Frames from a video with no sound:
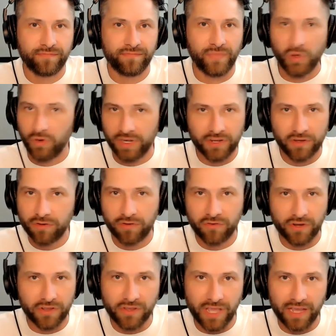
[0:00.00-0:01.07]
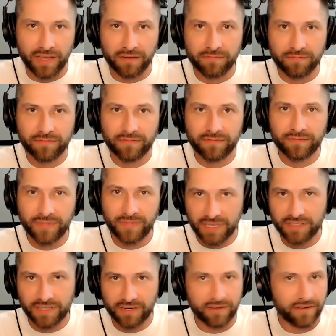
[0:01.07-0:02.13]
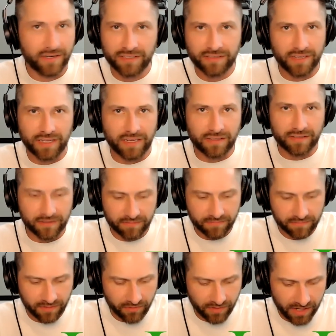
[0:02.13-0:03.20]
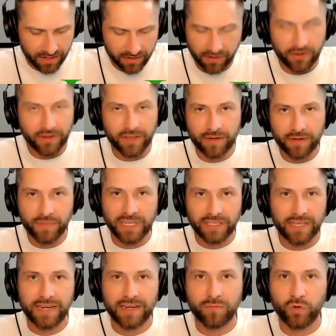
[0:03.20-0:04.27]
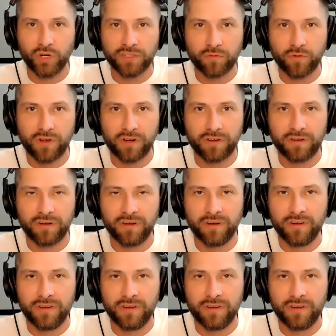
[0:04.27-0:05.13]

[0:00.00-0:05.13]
You can do it or you can't. This year is it. Okay, are you going to be Teddy Bridgewater?